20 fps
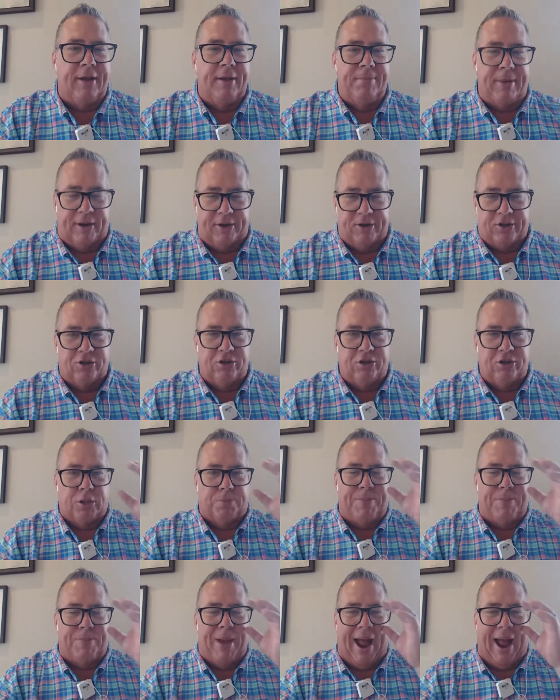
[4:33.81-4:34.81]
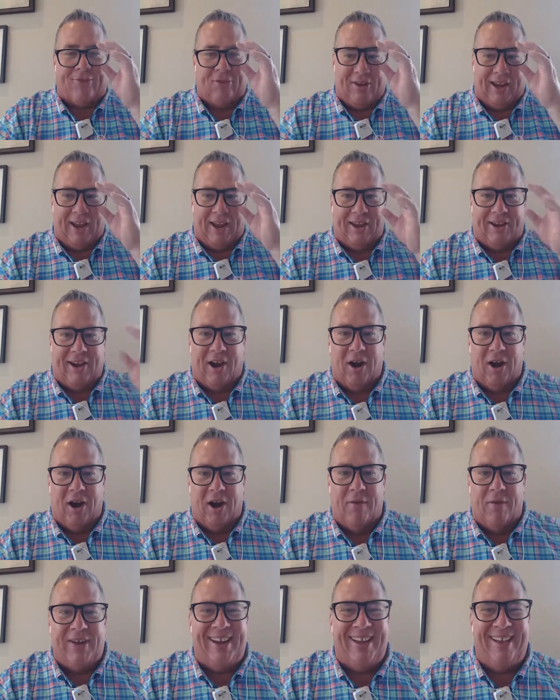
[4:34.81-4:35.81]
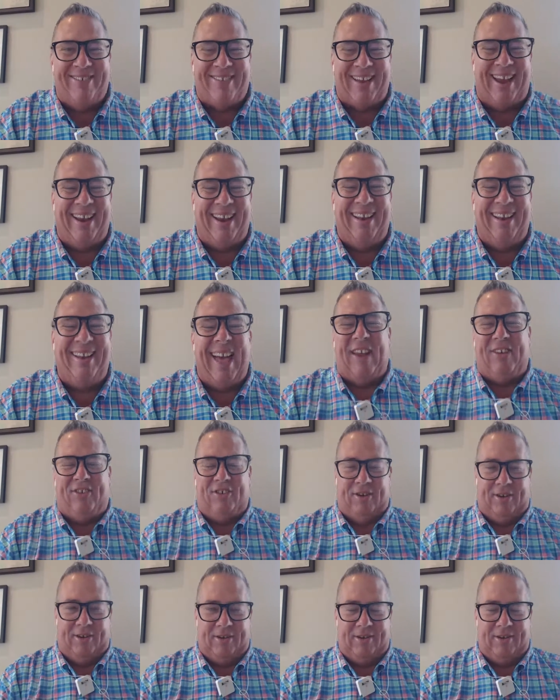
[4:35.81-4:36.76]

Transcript: making sure those bats are taken care of. He is a legend